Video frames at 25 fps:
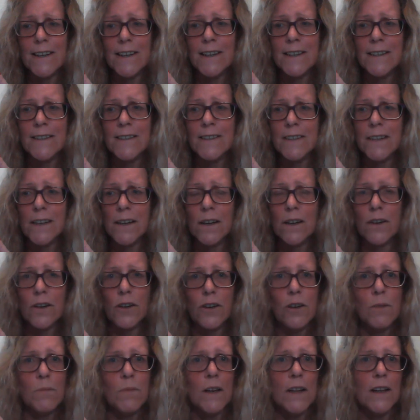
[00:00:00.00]
is the
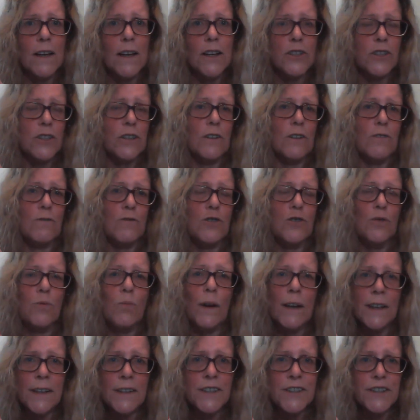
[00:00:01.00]
accumulation of
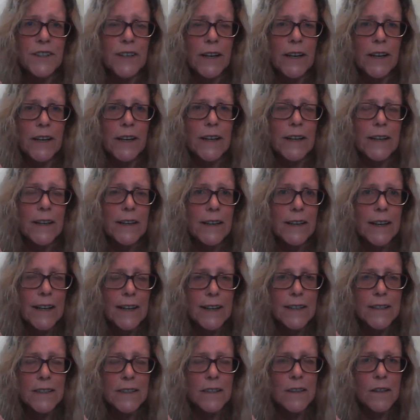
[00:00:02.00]
20
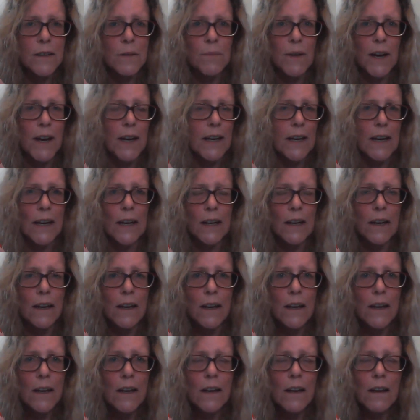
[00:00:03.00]
years in the making.
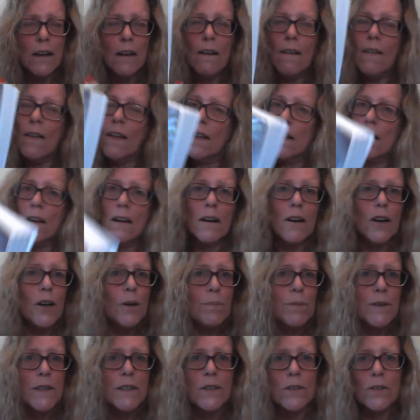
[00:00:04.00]

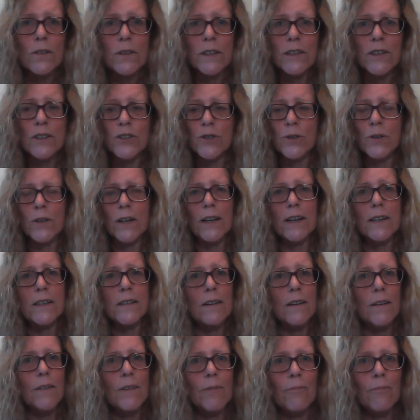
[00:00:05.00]
Hope you all enjoy it.